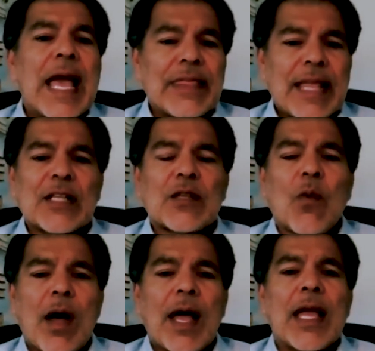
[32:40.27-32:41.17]
And that's
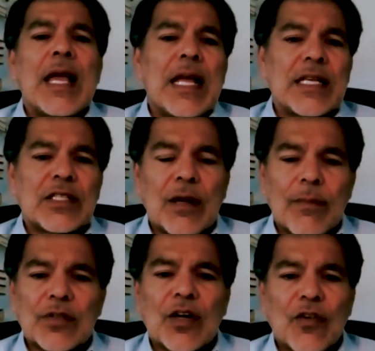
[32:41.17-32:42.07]
why his
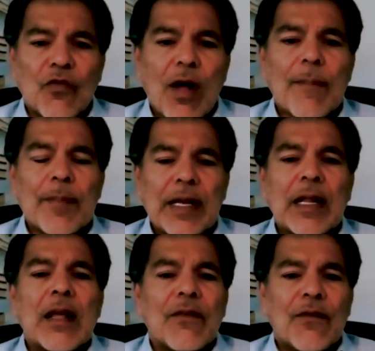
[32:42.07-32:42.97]
numbers are dropping